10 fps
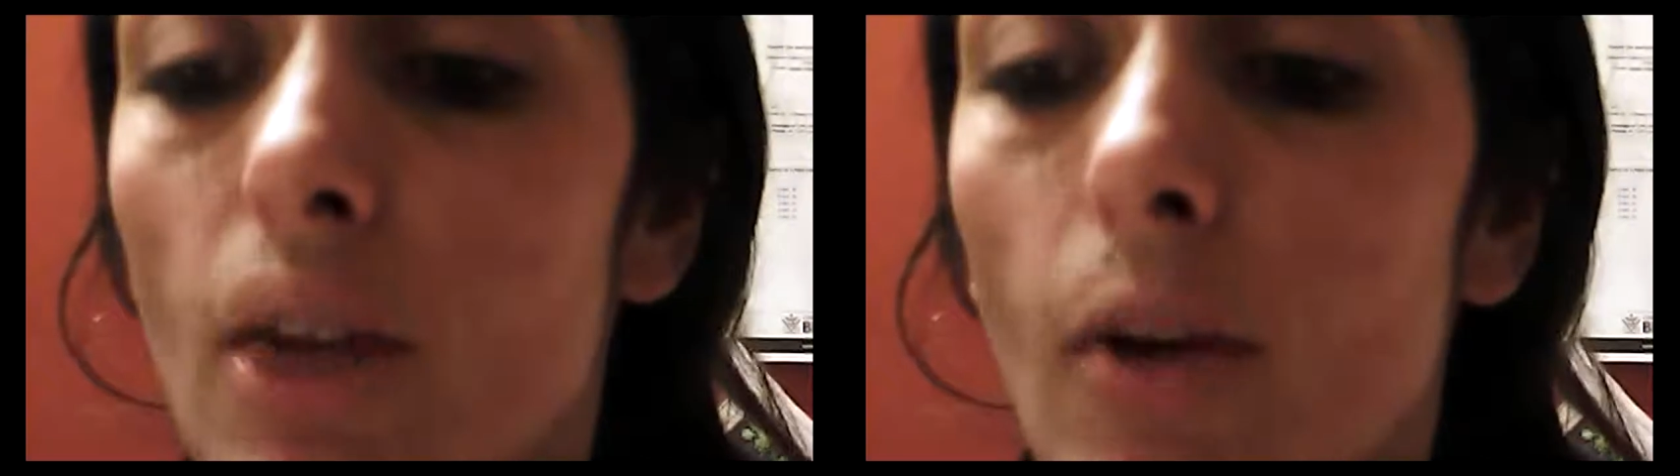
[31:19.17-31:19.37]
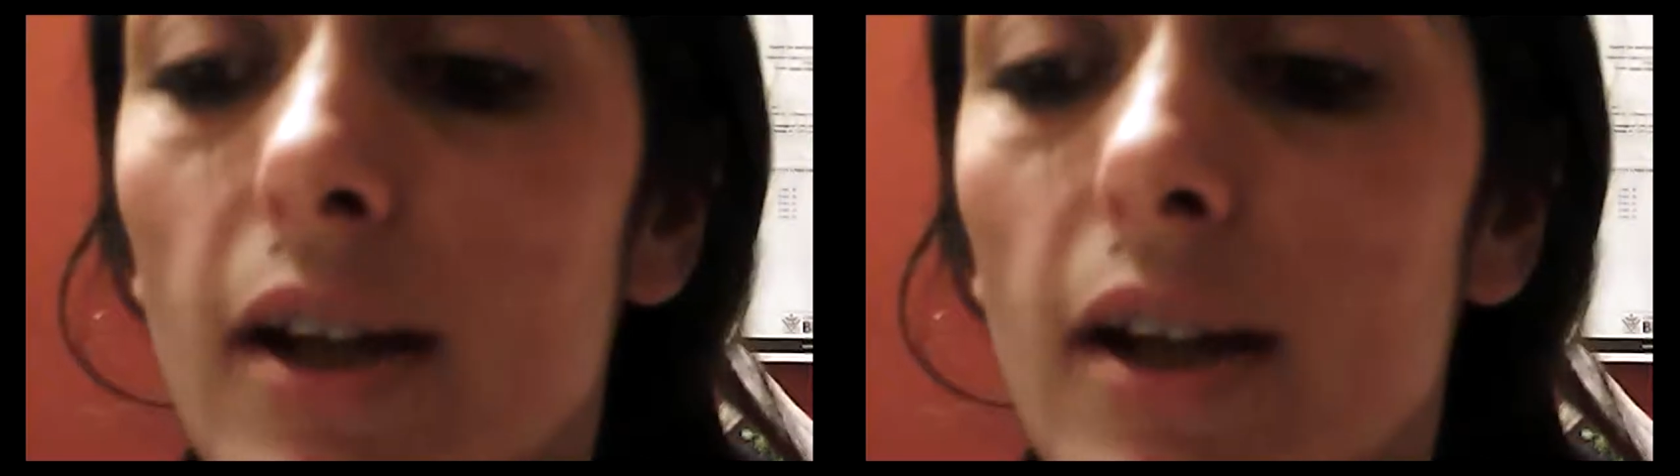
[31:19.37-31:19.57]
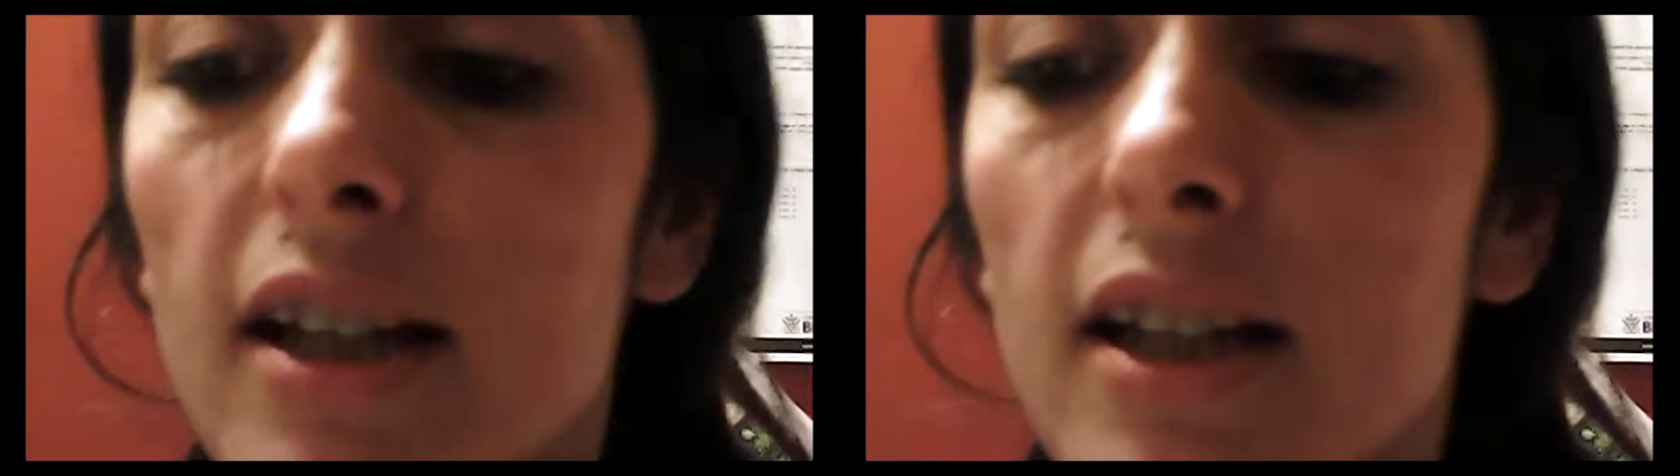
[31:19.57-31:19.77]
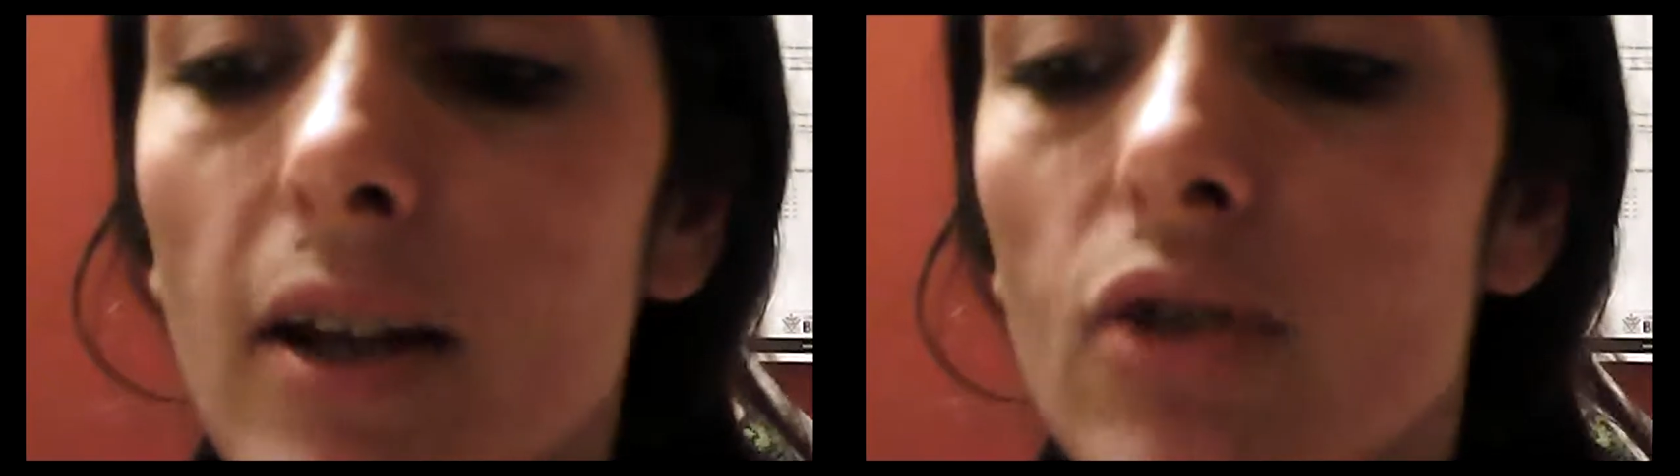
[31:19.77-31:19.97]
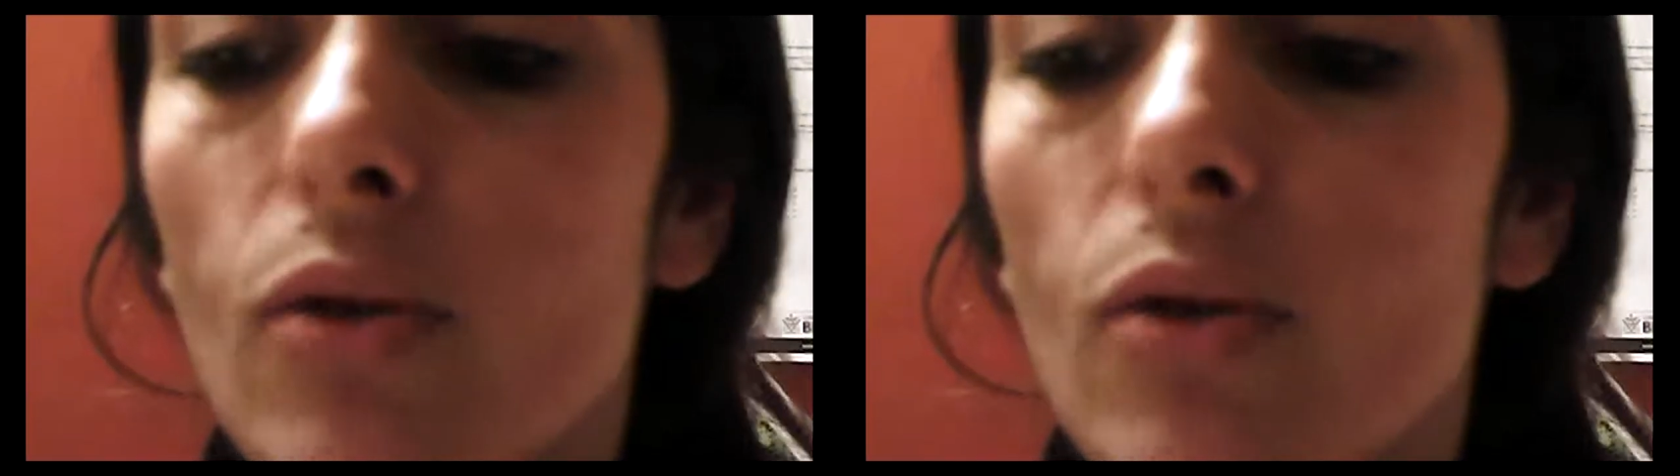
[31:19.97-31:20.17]
but I need to make
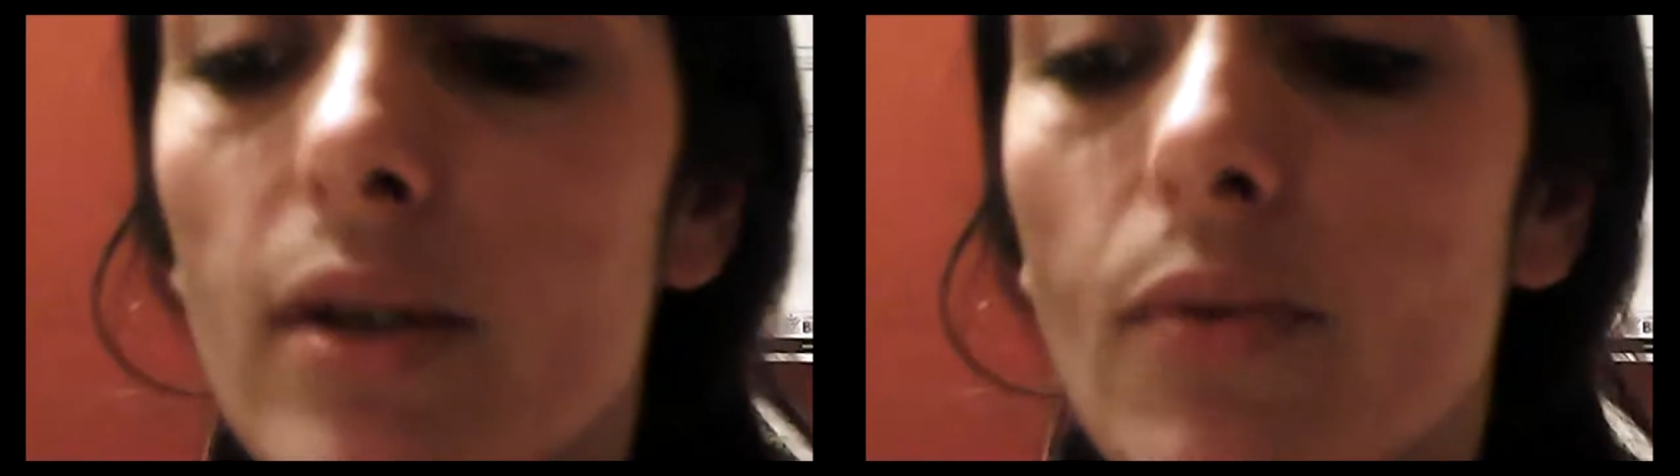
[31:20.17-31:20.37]
sure it's